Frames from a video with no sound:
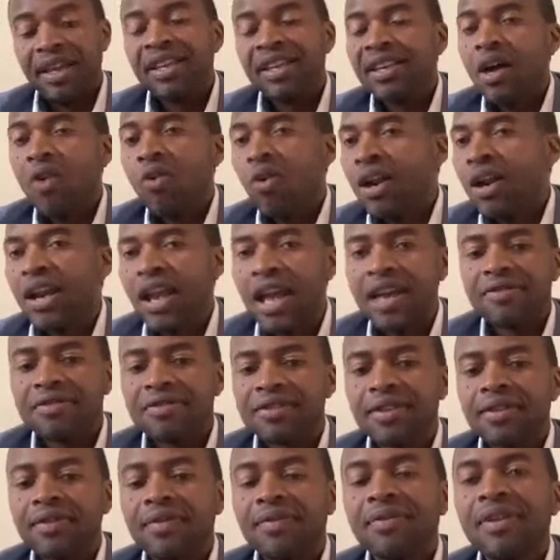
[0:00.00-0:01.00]
in our
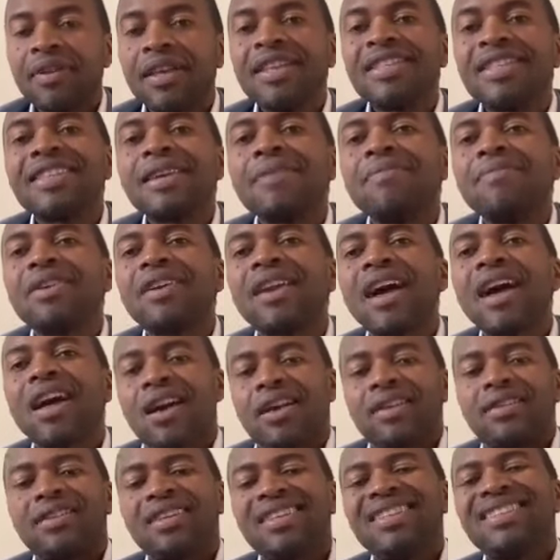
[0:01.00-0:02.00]
lives, it's a
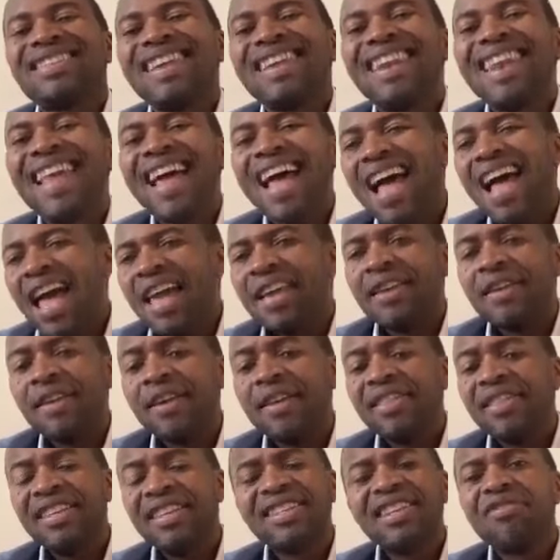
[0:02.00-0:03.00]
mirage, it's a lie.
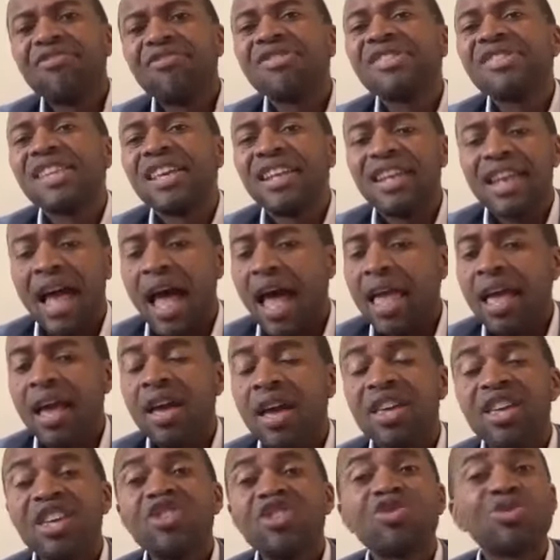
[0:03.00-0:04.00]
The devil is a lie.
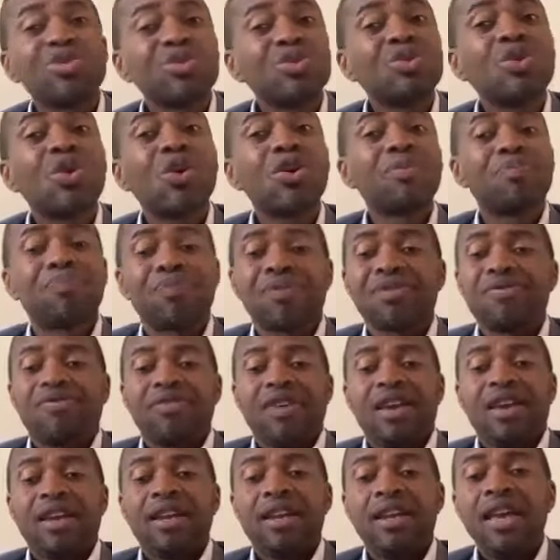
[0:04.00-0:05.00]
He should not
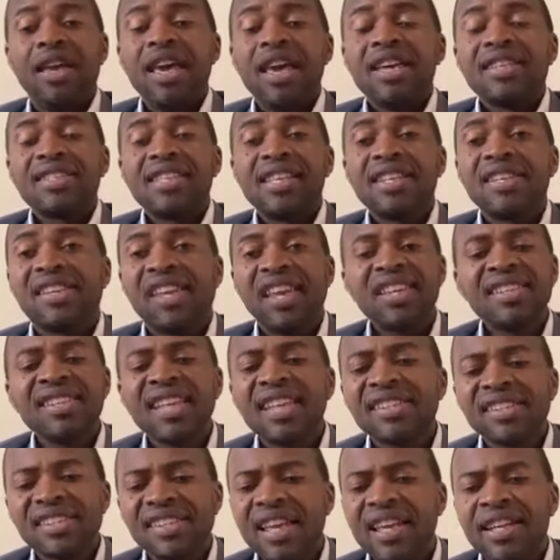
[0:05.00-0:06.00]
prevail. See,
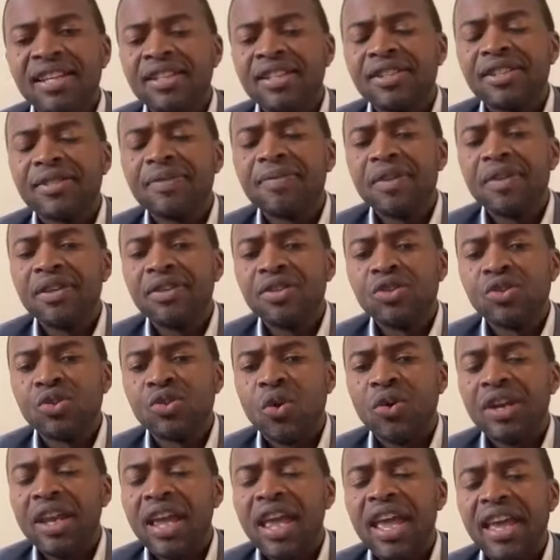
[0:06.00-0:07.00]
Jesus said in
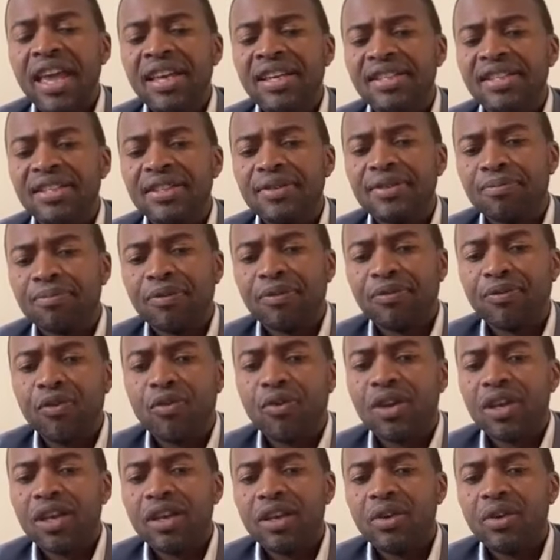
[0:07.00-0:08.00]
John 8, before
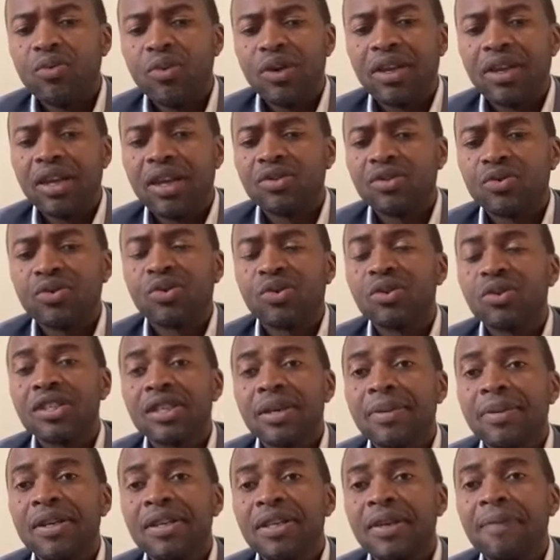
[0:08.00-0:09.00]
we, we get to John
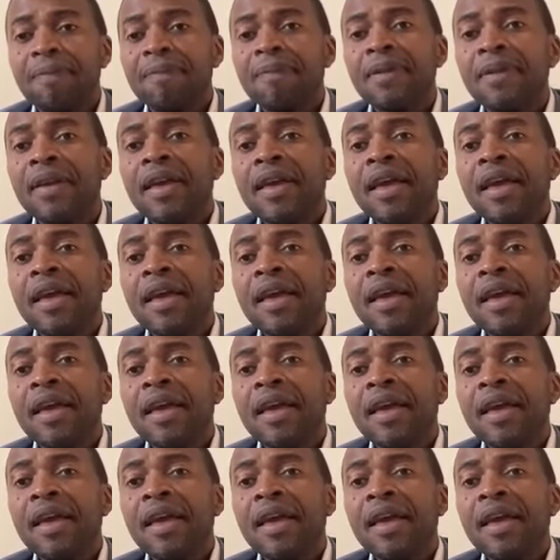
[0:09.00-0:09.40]
17,